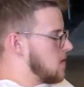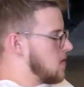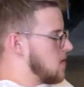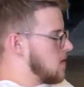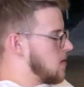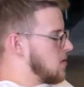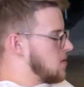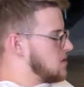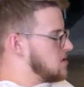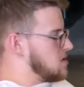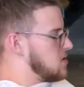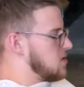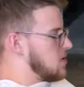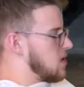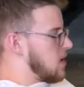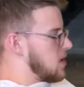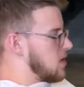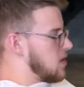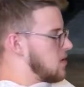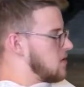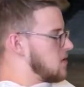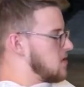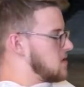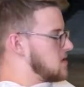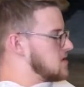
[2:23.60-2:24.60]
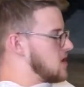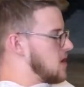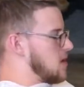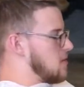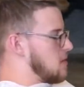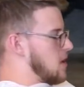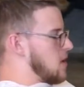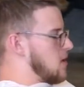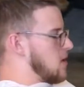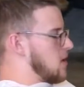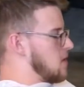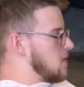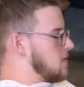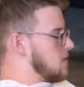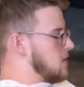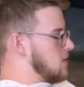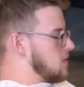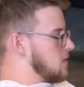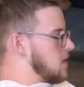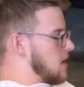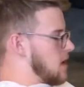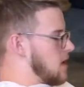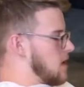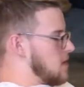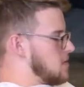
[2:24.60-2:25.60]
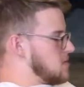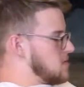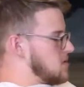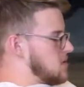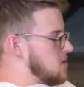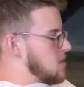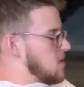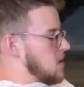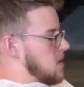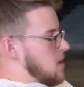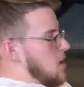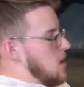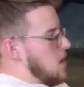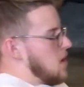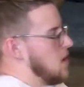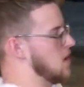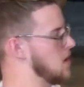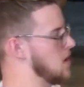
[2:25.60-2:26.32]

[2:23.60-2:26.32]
And then once you've gone over the same area a few times, you can